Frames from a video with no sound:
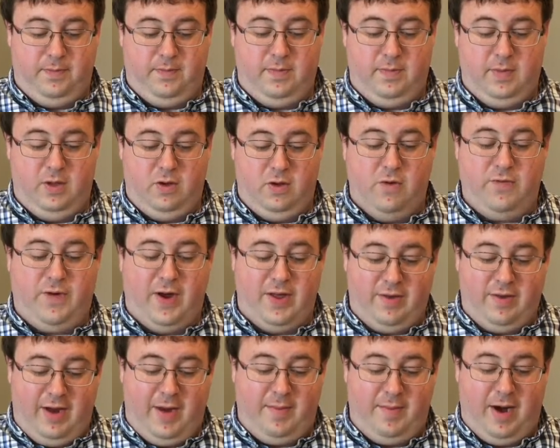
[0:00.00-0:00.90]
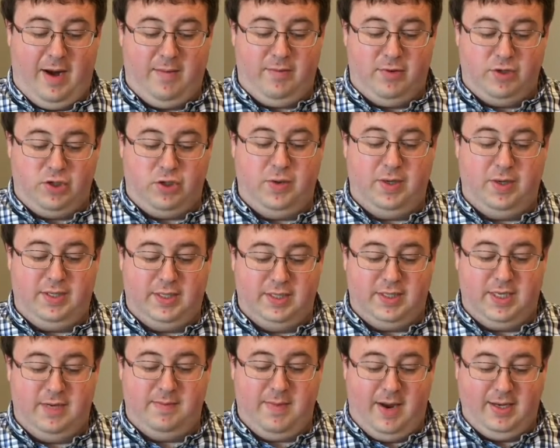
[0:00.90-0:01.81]
Your father Abraham rejoiced to
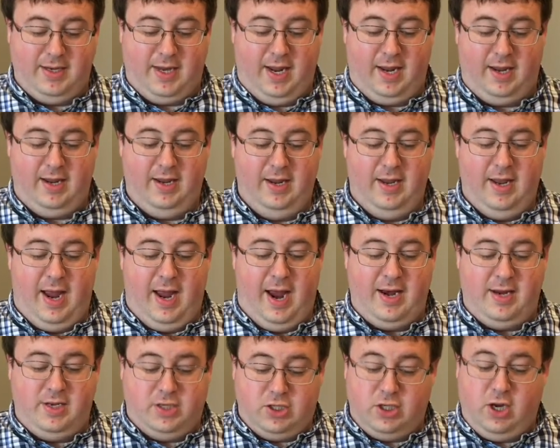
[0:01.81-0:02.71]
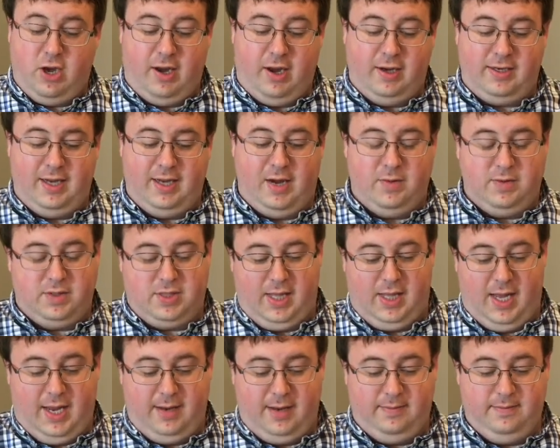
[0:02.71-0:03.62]
see my day, and he saw it and was
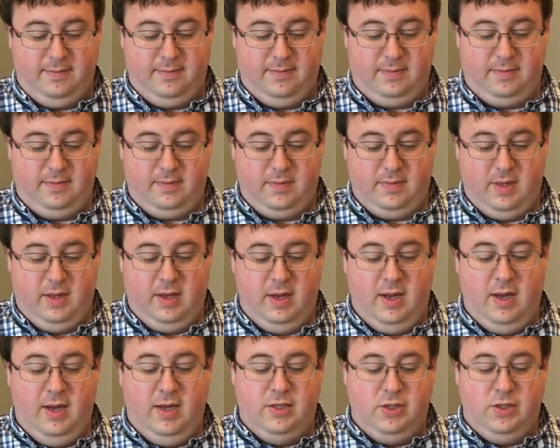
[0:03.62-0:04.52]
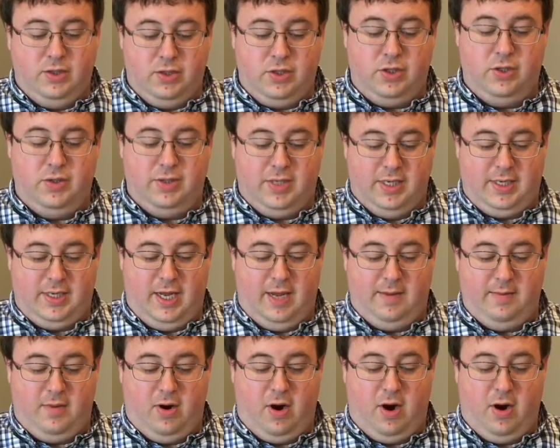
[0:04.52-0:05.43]
glad. So the Jews said to
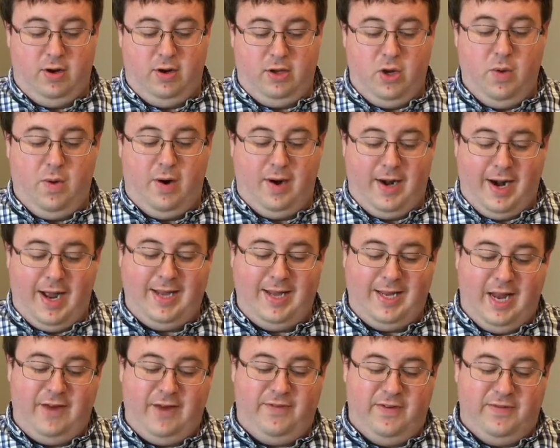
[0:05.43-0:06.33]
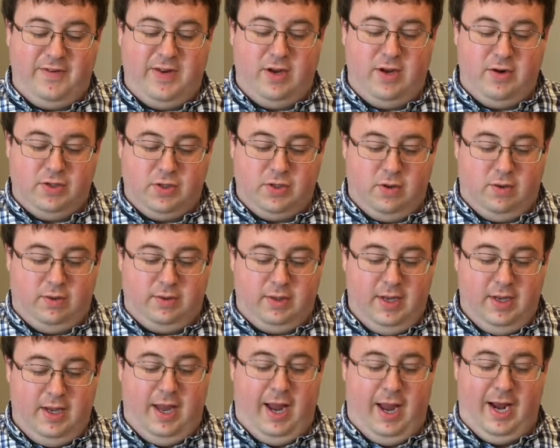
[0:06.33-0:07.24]
him, You are not yet fifty years old,
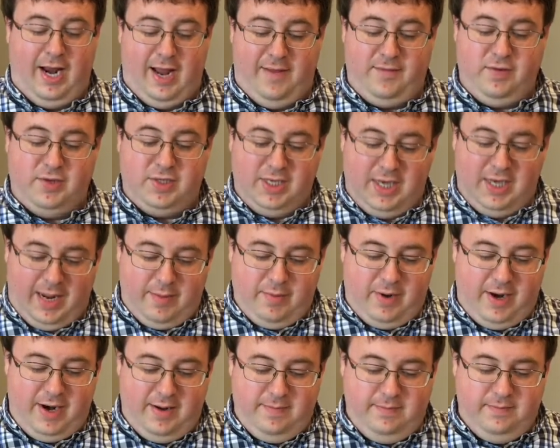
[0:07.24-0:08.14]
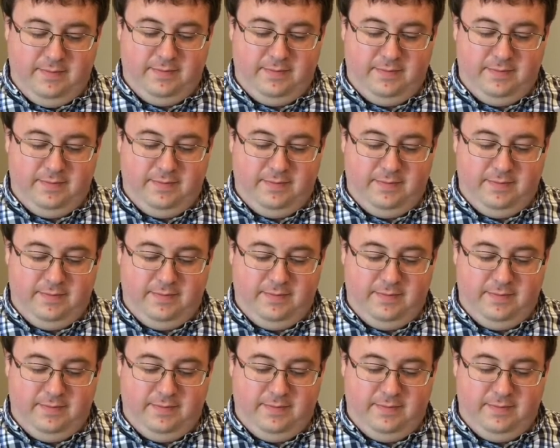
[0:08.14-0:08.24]
and have you seen Abraham?